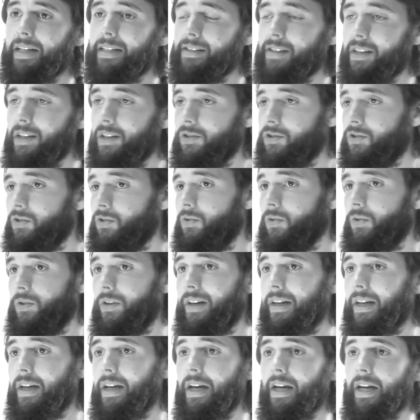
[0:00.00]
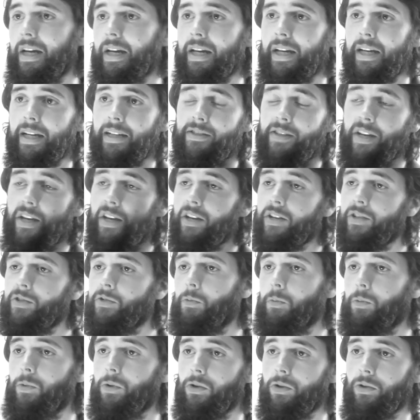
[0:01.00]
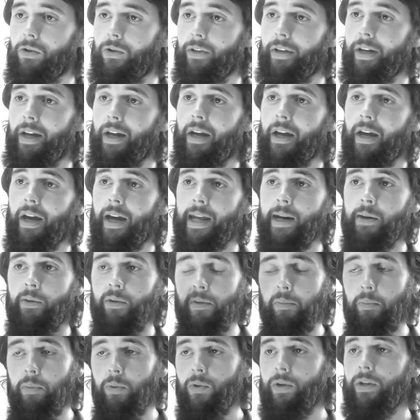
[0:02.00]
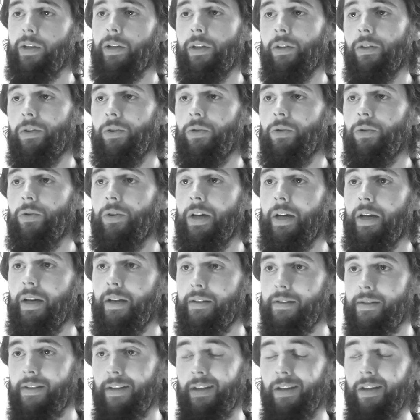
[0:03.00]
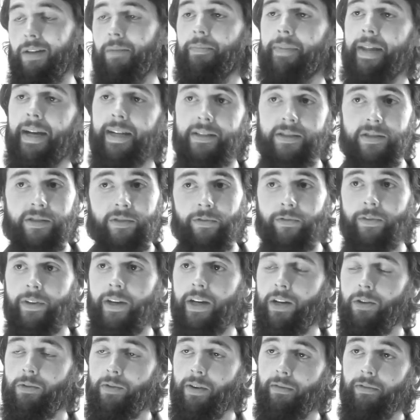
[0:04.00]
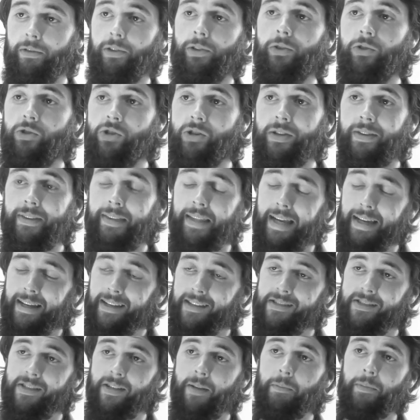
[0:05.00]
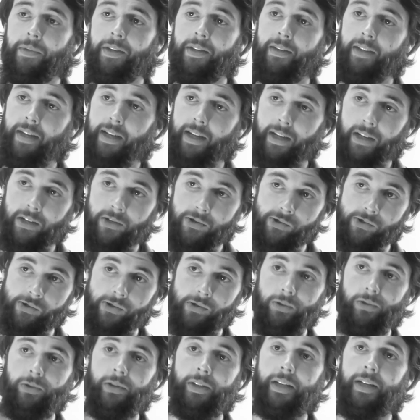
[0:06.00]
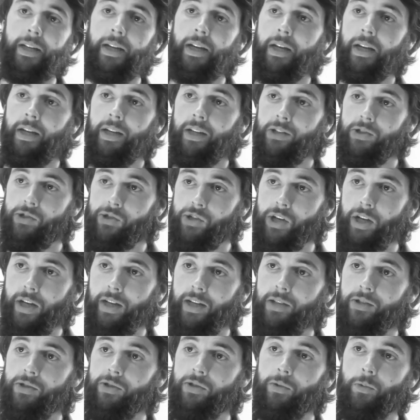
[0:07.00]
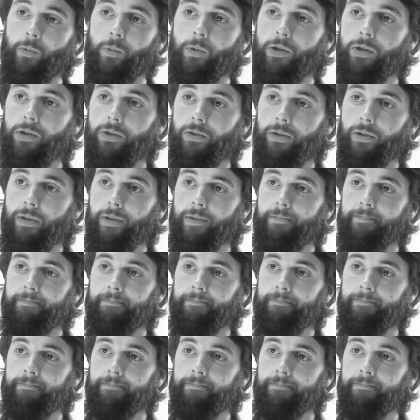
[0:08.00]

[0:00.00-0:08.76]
It's his story, it's his world, and I want to point you to him. That's the faker revolution, and that is something that can truly change the world.